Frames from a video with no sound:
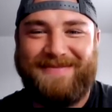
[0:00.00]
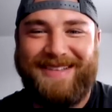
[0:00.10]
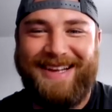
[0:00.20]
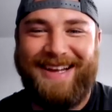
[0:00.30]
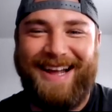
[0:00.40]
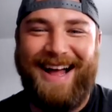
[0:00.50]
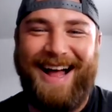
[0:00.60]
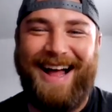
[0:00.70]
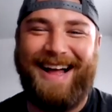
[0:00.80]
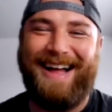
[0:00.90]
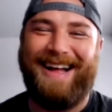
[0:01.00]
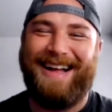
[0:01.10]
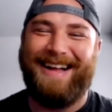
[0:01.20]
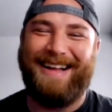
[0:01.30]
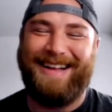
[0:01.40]

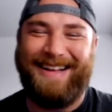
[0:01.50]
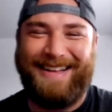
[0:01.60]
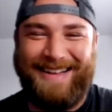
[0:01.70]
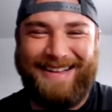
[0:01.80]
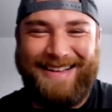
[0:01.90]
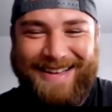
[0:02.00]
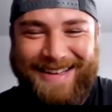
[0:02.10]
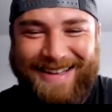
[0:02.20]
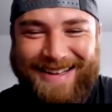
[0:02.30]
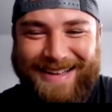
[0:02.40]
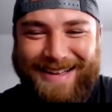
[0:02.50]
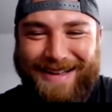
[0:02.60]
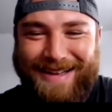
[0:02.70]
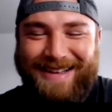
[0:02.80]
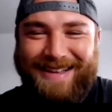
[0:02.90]

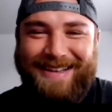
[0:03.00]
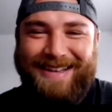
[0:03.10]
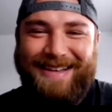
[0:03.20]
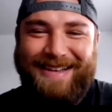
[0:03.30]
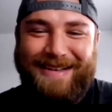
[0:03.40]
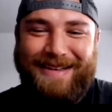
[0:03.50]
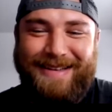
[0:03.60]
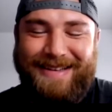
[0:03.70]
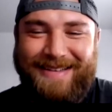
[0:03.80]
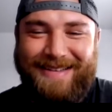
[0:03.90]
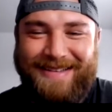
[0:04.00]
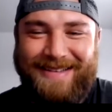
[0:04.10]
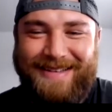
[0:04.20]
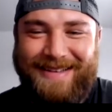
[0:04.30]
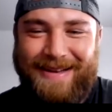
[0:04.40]

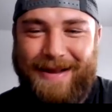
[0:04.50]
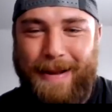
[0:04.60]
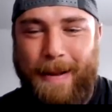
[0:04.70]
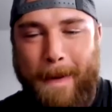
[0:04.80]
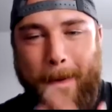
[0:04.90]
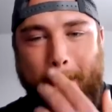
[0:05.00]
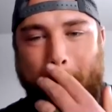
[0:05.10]
(not speaking)